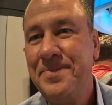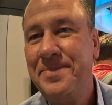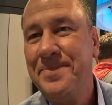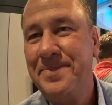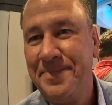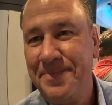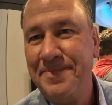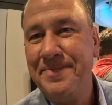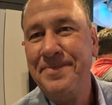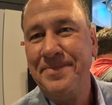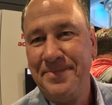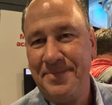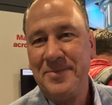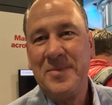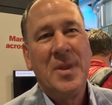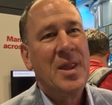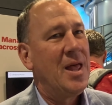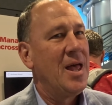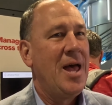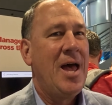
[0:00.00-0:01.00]
nowadays.
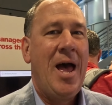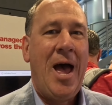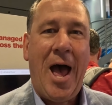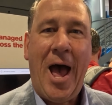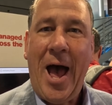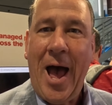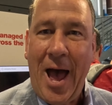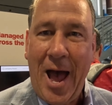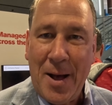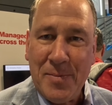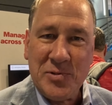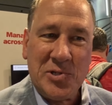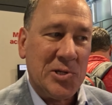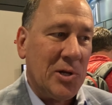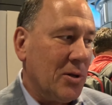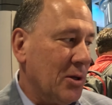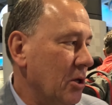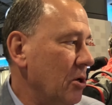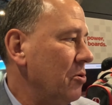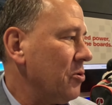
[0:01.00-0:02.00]
Managed services,
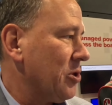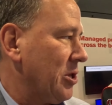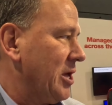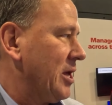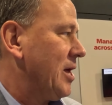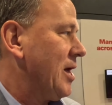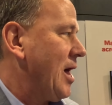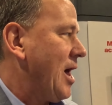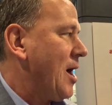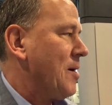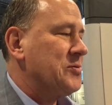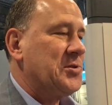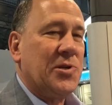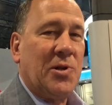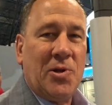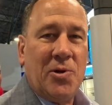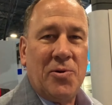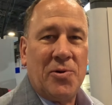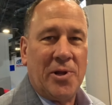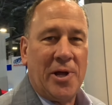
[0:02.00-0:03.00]
remote services,
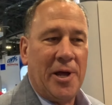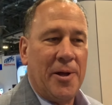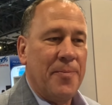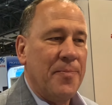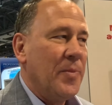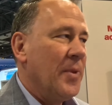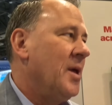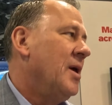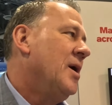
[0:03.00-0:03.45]
very important.